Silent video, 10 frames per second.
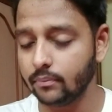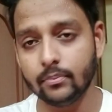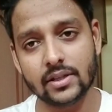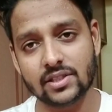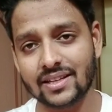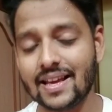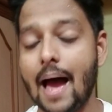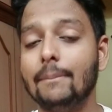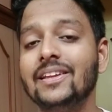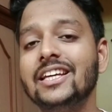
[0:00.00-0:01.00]
basically
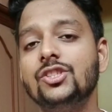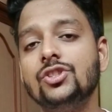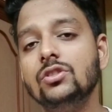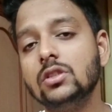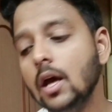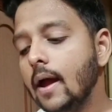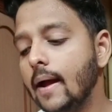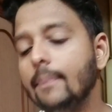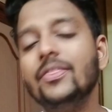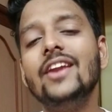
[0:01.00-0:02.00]
applications,
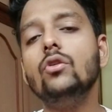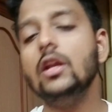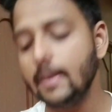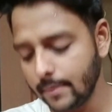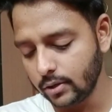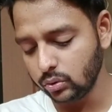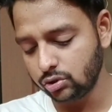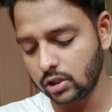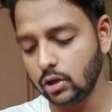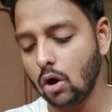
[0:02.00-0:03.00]
and then you'll able to
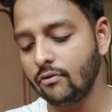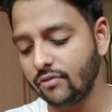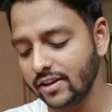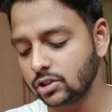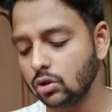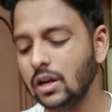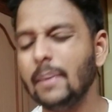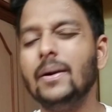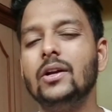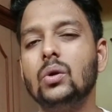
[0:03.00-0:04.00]
see your feeds, you'll
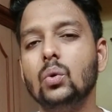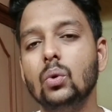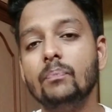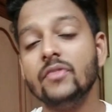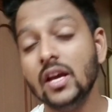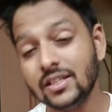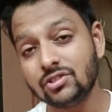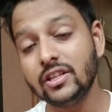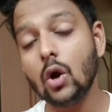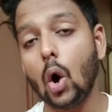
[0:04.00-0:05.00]
able to
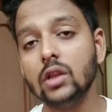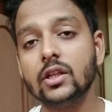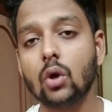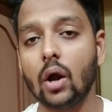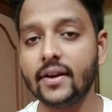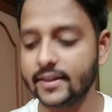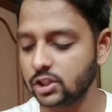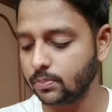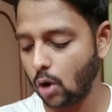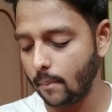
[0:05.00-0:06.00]
see all the
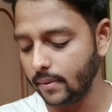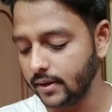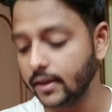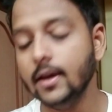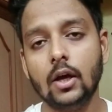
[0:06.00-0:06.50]
contents properly.